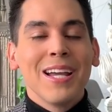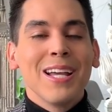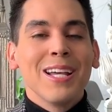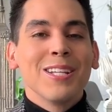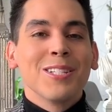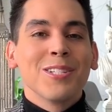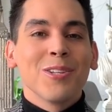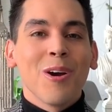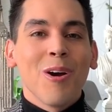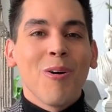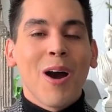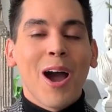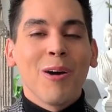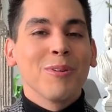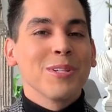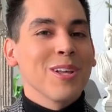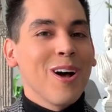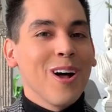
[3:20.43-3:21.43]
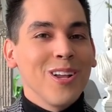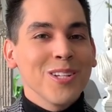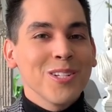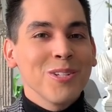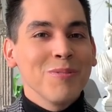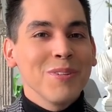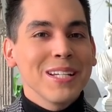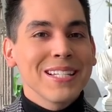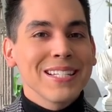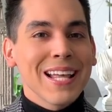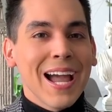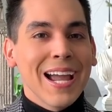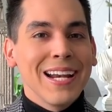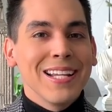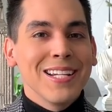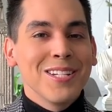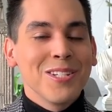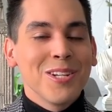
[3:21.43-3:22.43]
so I was all too
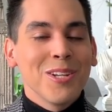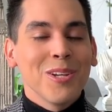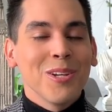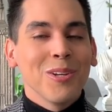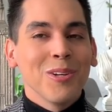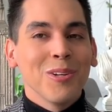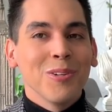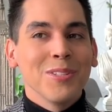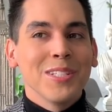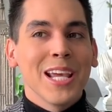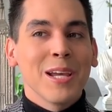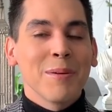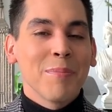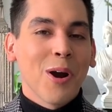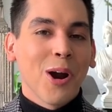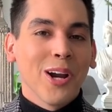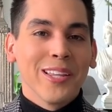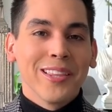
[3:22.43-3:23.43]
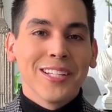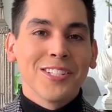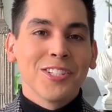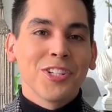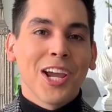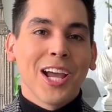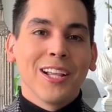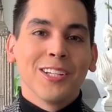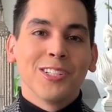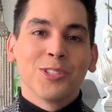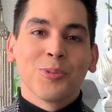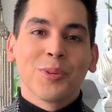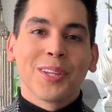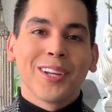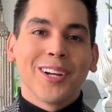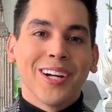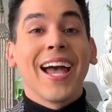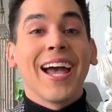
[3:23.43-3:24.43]
excited to take part in this challenge
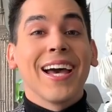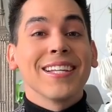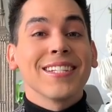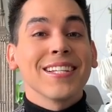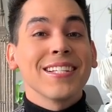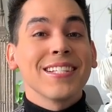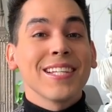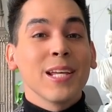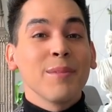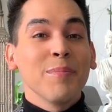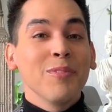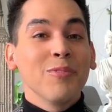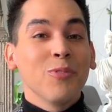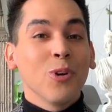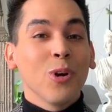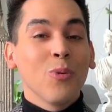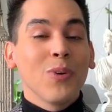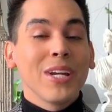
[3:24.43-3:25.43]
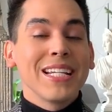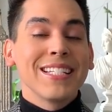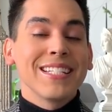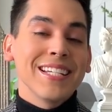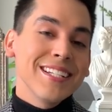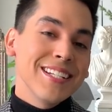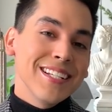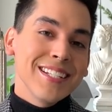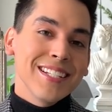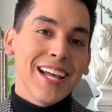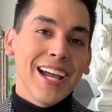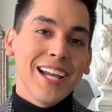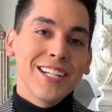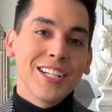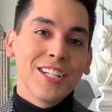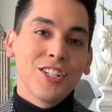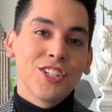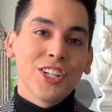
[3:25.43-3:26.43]
with her. As I said before, we did
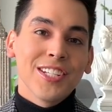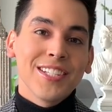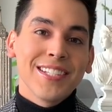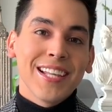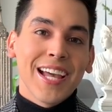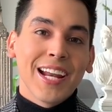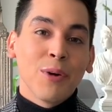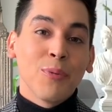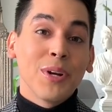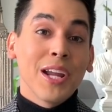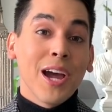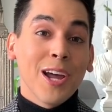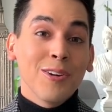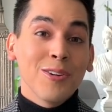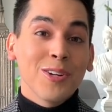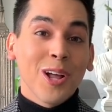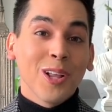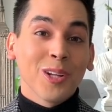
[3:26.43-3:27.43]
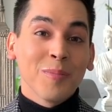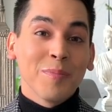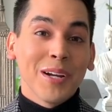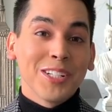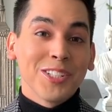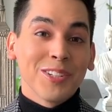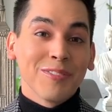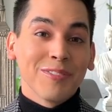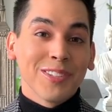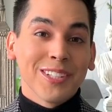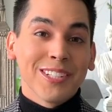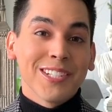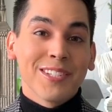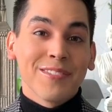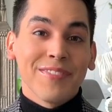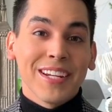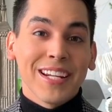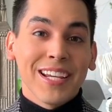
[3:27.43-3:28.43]
decide to just set a $100 budget for
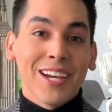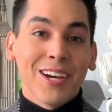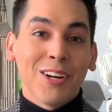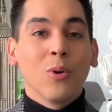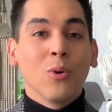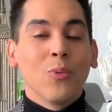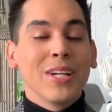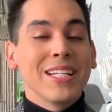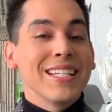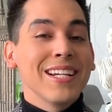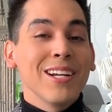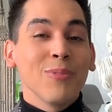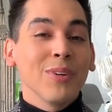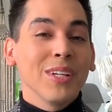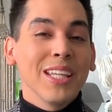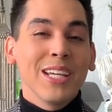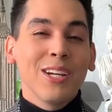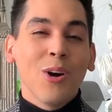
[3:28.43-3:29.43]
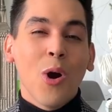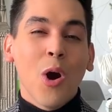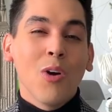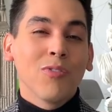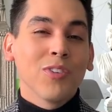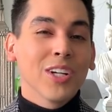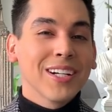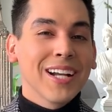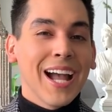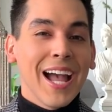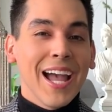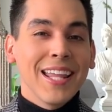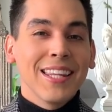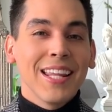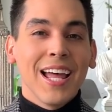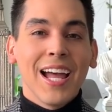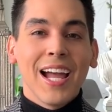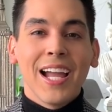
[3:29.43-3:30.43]
this video. We didn't really go over
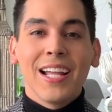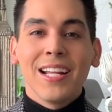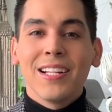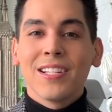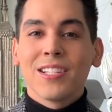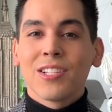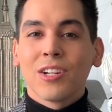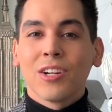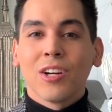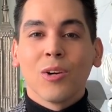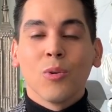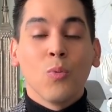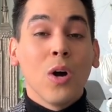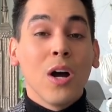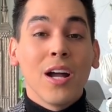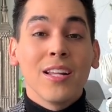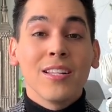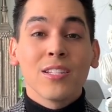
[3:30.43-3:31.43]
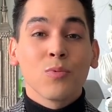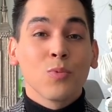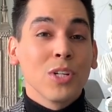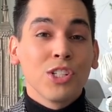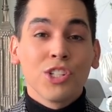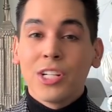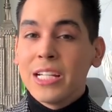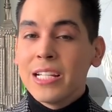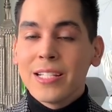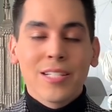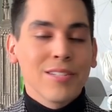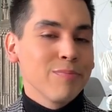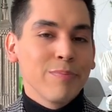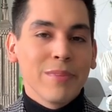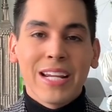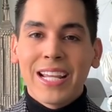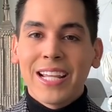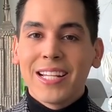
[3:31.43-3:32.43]
guidelines or wants, wishes,
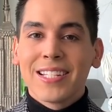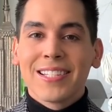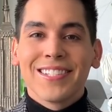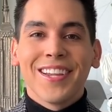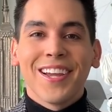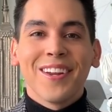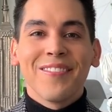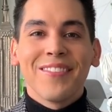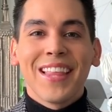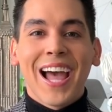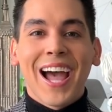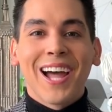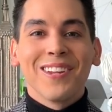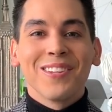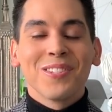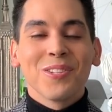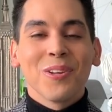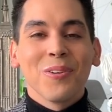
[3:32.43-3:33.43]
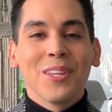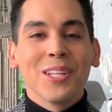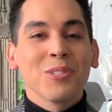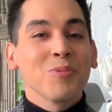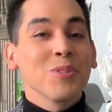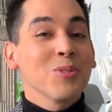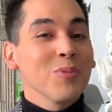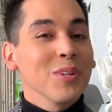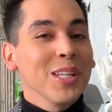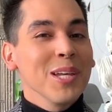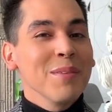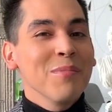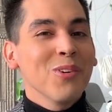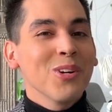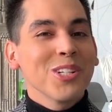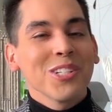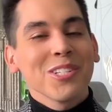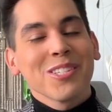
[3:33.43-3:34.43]
needs, none of that, so this was really
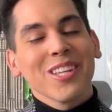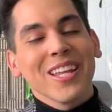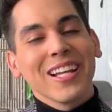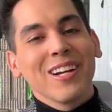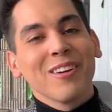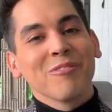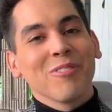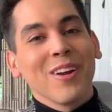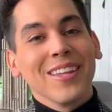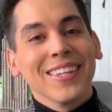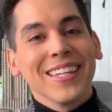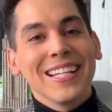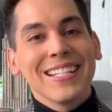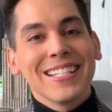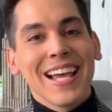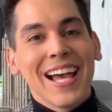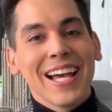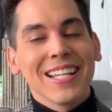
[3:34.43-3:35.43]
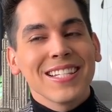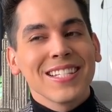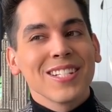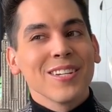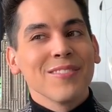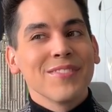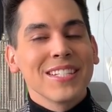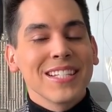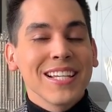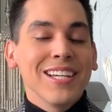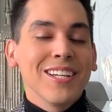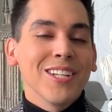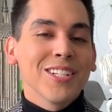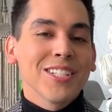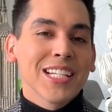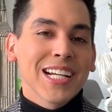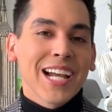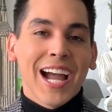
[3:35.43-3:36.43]
more just like a friendly test of
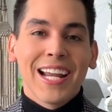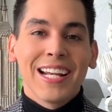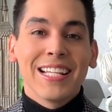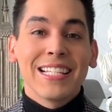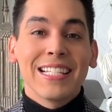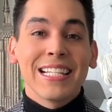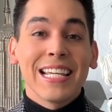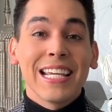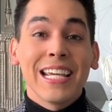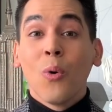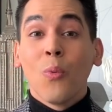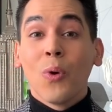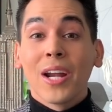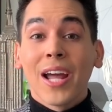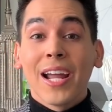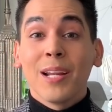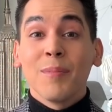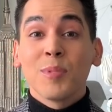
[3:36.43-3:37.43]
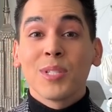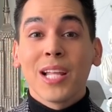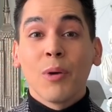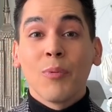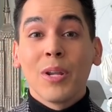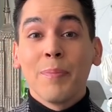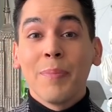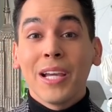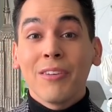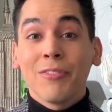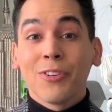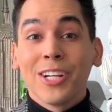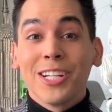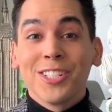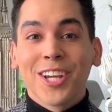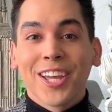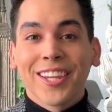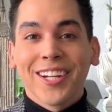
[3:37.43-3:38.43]
skill to kind of see what items that we pick for
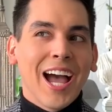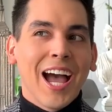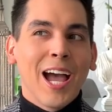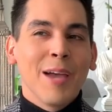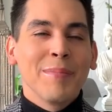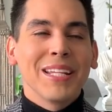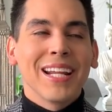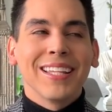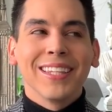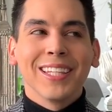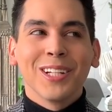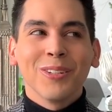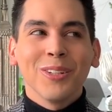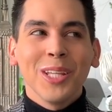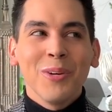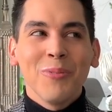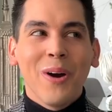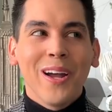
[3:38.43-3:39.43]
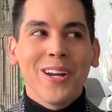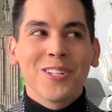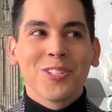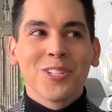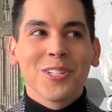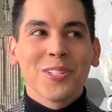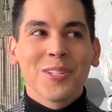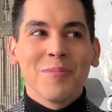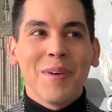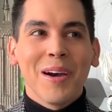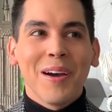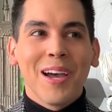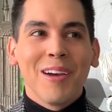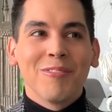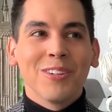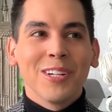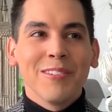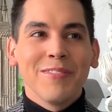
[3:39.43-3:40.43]
each other. I mean, I literally watched just about
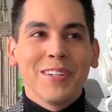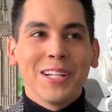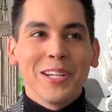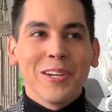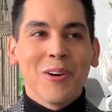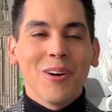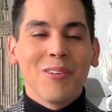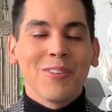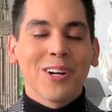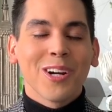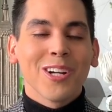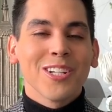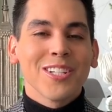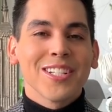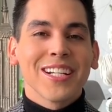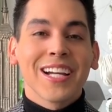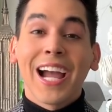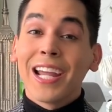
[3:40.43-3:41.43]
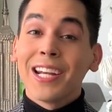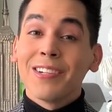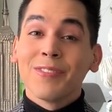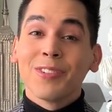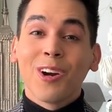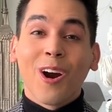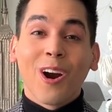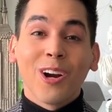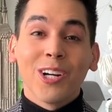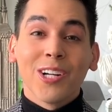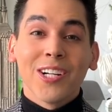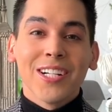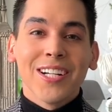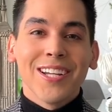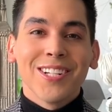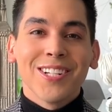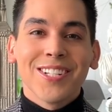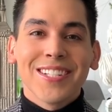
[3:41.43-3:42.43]
every video of hers to kind of garner an
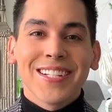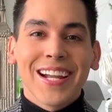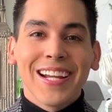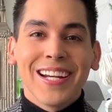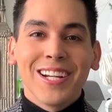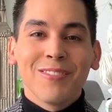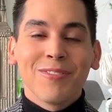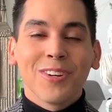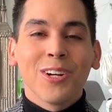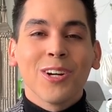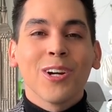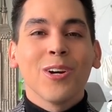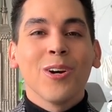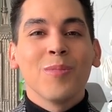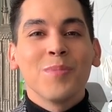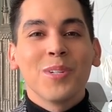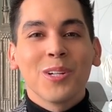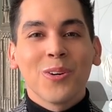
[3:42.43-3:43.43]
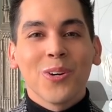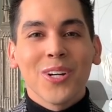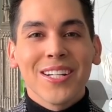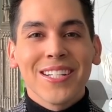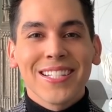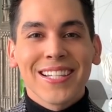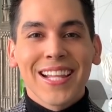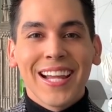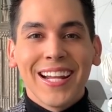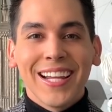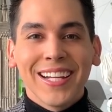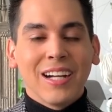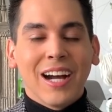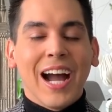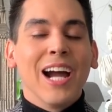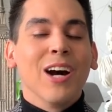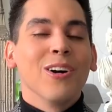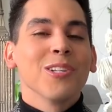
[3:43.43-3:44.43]
understanding for her home decor aesthetic.
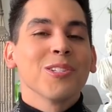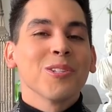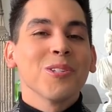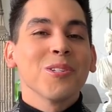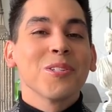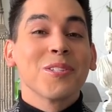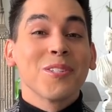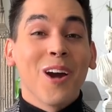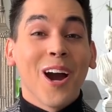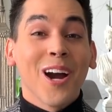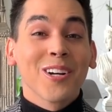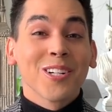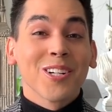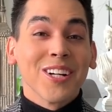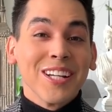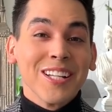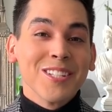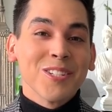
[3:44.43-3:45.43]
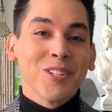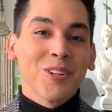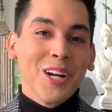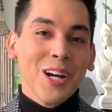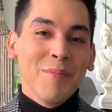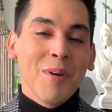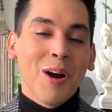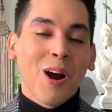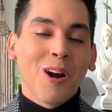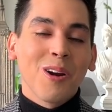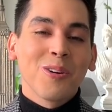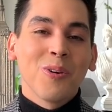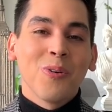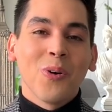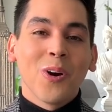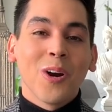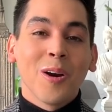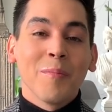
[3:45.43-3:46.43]
I also stalked her Instagram
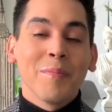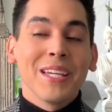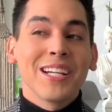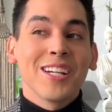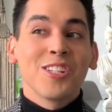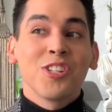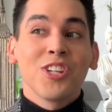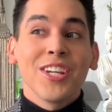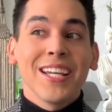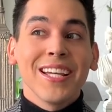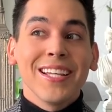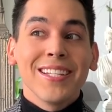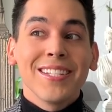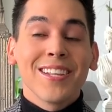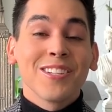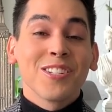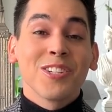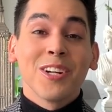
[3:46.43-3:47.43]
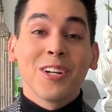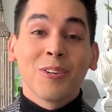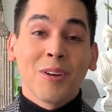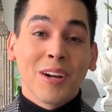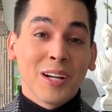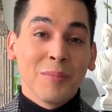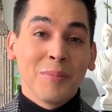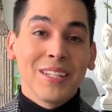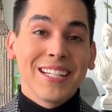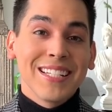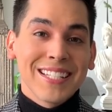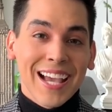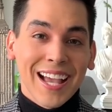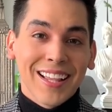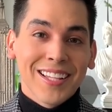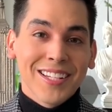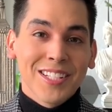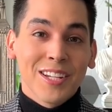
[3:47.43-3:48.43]
hardcore because she is such an incredibly
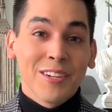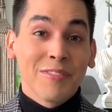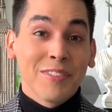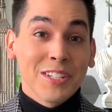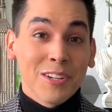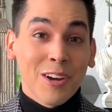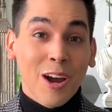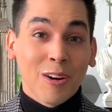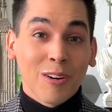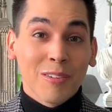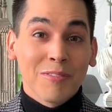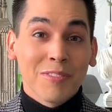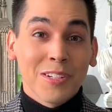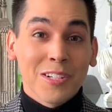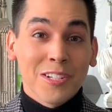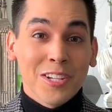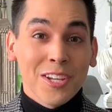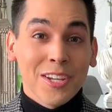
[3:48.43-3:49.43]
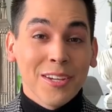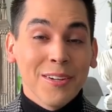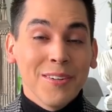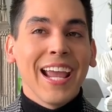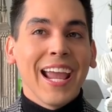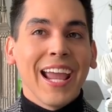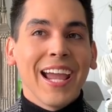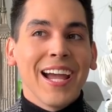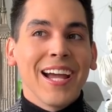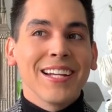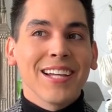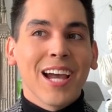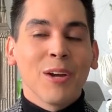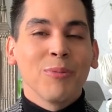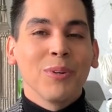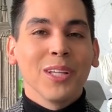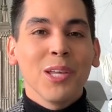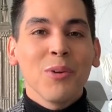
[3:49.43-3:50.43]
talented photographer too, and I
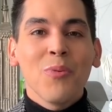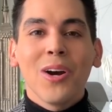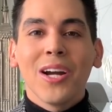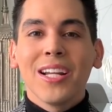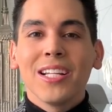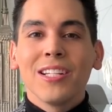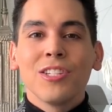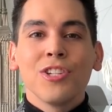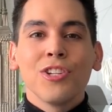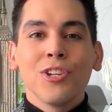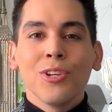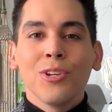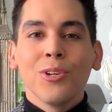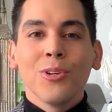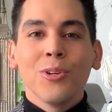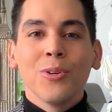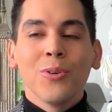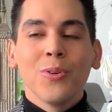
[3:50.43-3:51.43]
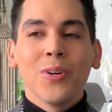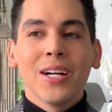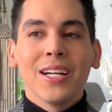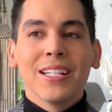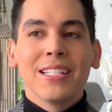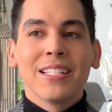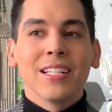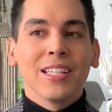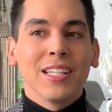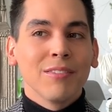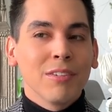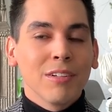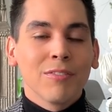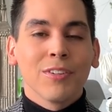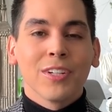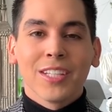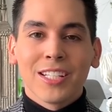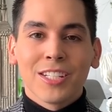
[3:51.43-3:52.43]
really wanted wanted to deliver
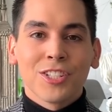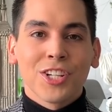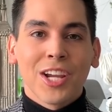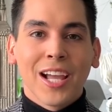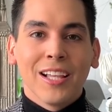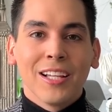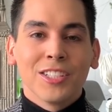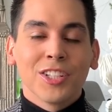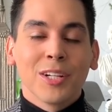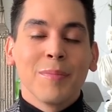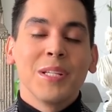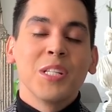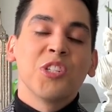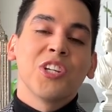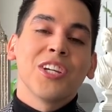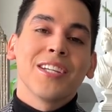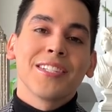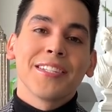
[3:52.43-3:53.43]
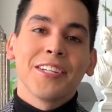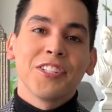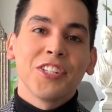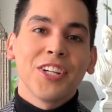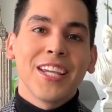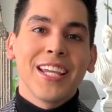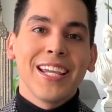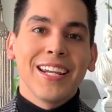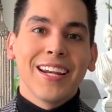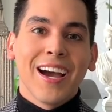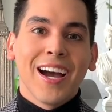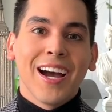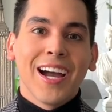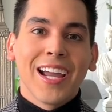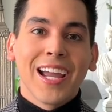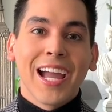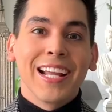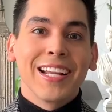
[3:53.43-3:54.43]
for this challenge. I mean, she has such a keen
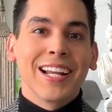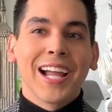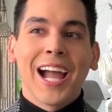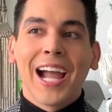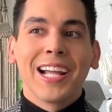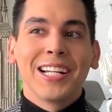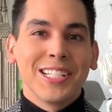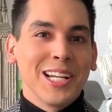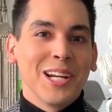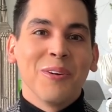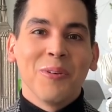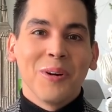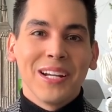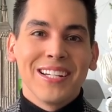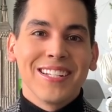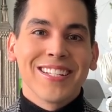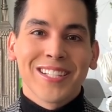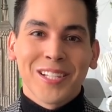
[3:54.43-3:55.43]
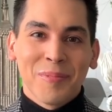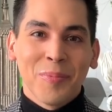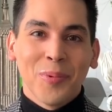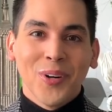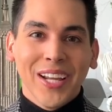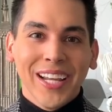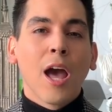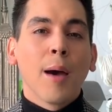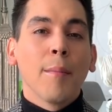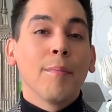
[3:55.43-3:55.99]
eye. I, I didn't want to disappoint.